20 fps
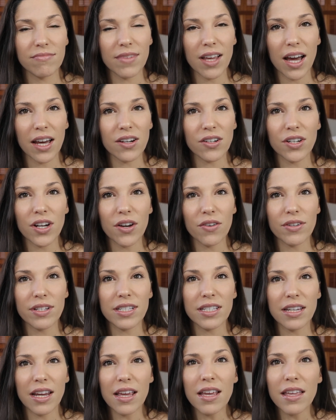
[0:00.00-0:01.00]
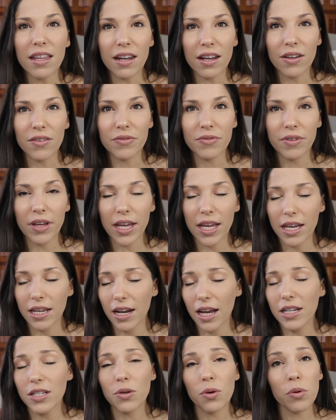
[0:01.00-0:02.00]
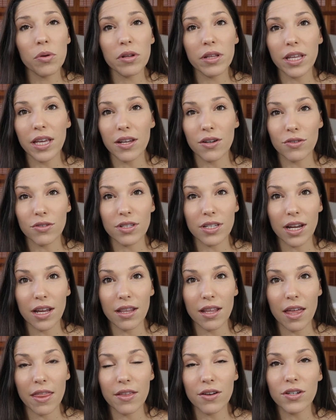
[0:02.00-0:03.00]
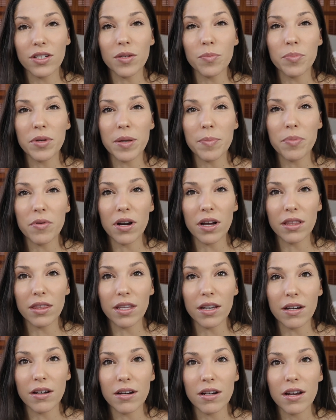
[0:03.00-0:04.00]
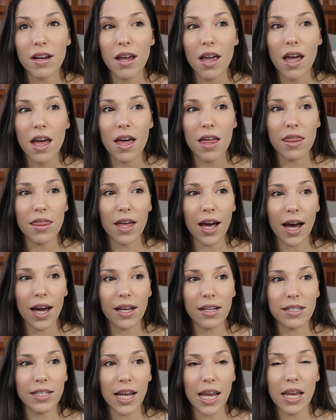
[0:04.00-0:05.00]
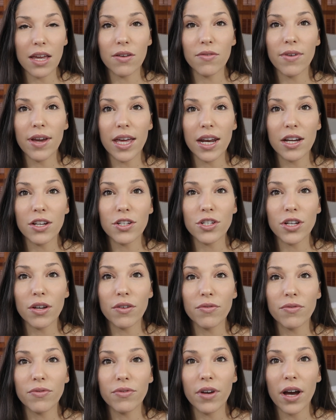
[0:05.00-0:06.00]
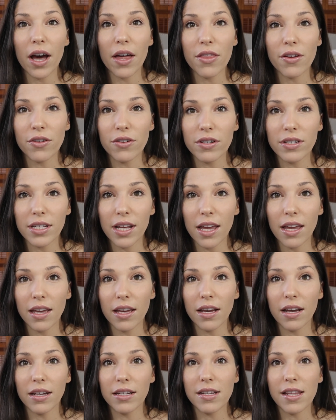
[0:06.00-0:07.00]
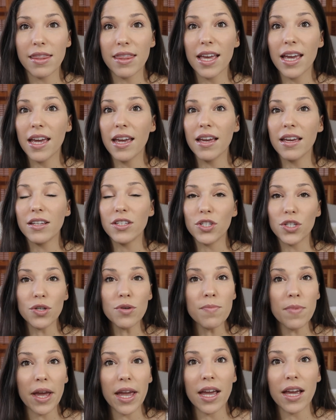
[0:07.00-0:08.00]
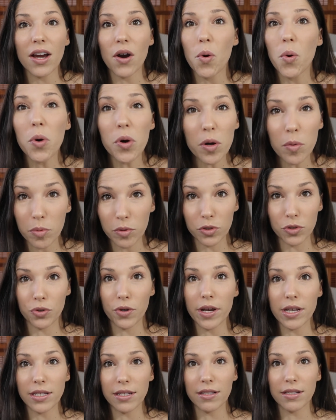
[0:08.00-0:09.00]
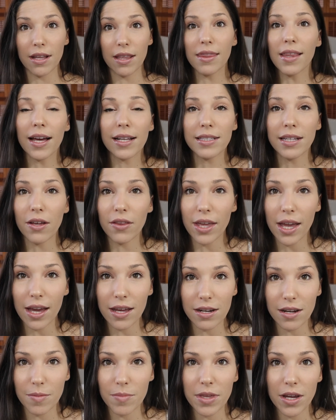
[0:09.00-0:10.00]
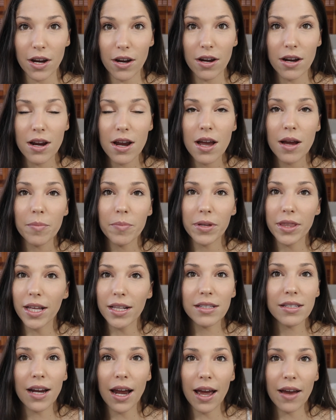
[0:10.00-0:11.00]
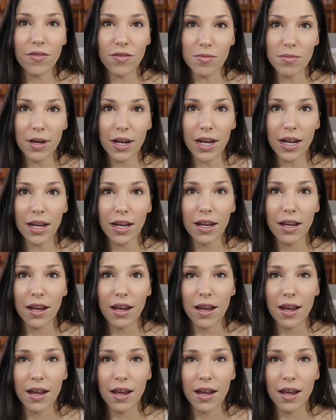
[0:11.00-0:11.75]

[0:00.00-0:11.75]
I don't know, is negative. And I totally understand that. There's some people out there that take advantage of others, and they do make horrible choices, and that's how they end up there. But that's not everybody.